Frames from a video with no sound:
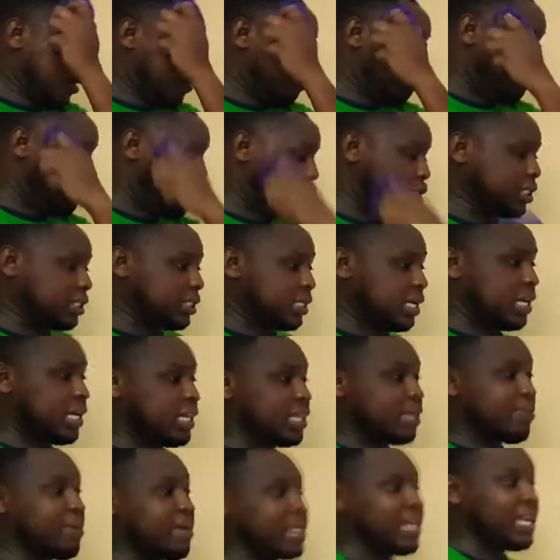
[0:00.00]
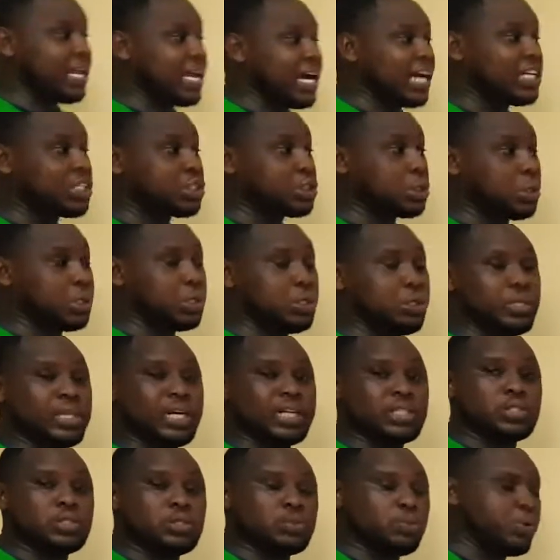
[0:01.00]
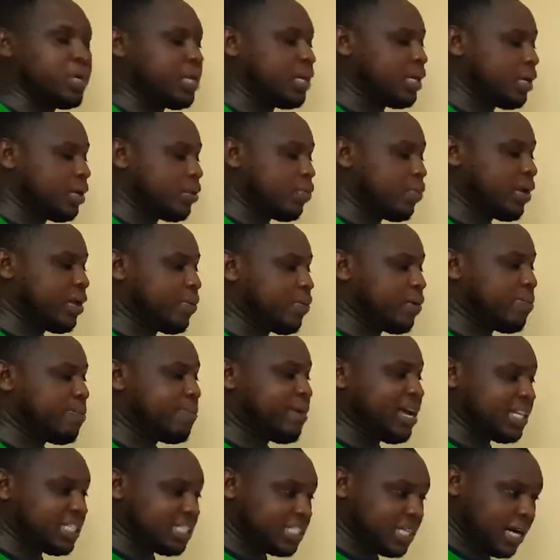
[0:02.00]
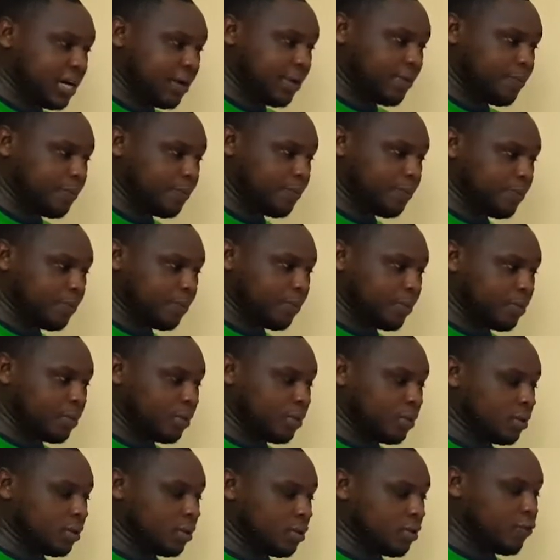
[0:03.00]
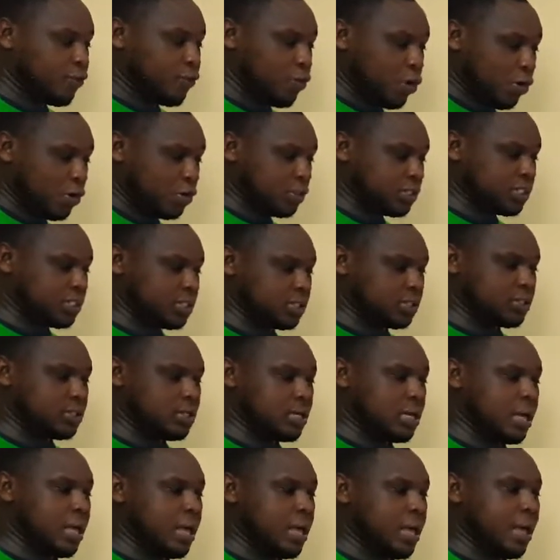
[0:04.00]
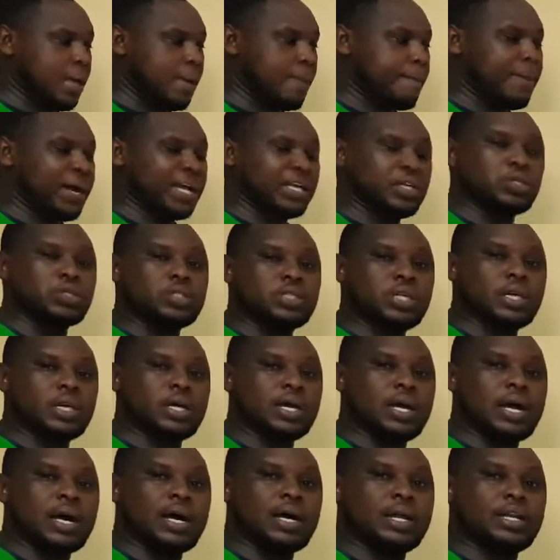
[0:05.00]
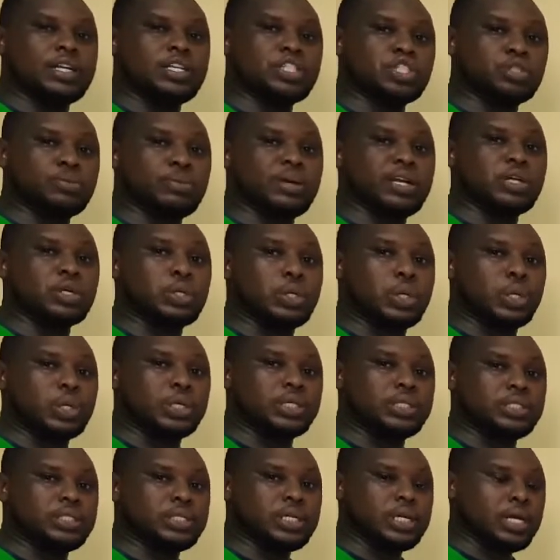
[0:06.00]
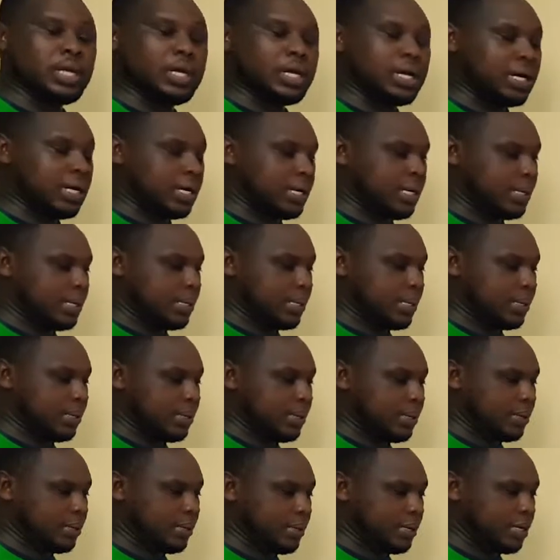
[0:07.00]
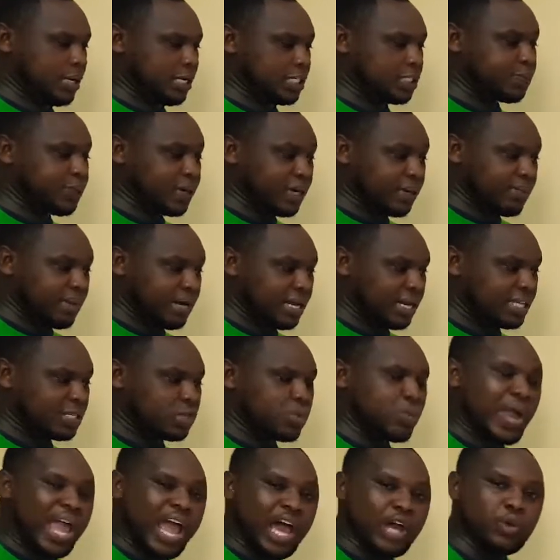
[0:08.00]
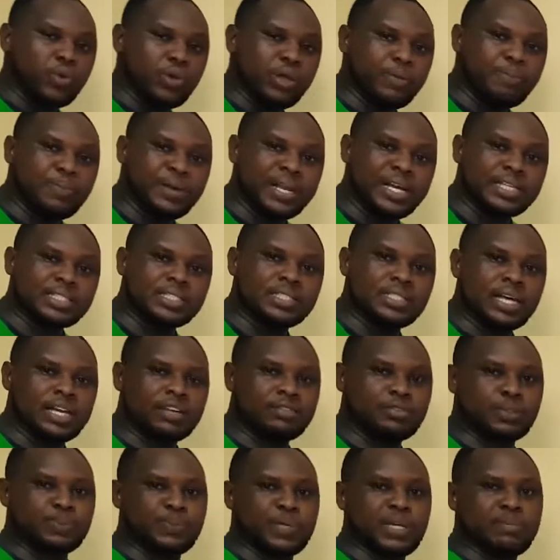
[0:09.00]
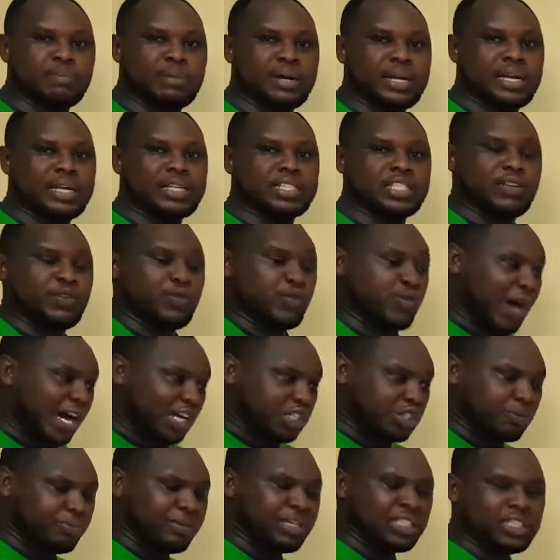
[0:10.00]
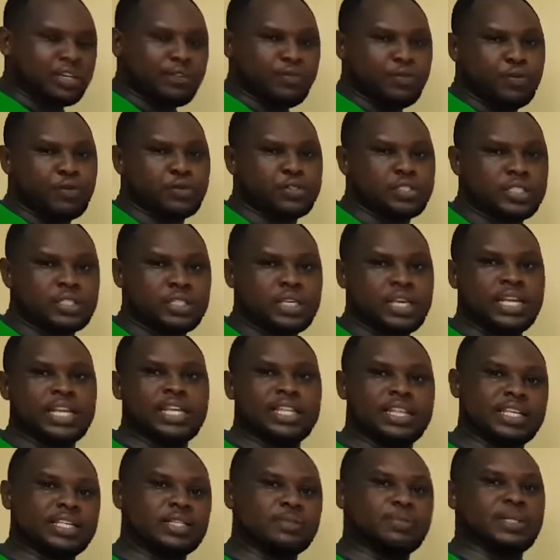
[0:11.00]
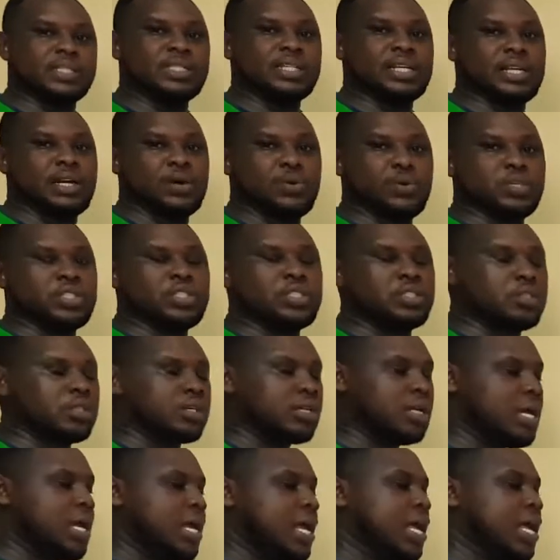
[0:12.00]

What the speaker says: Because in the beginning I told you that we measure force by using an instrument called spring balance. Where do we place a spring balance if you want to measure force in this particular question?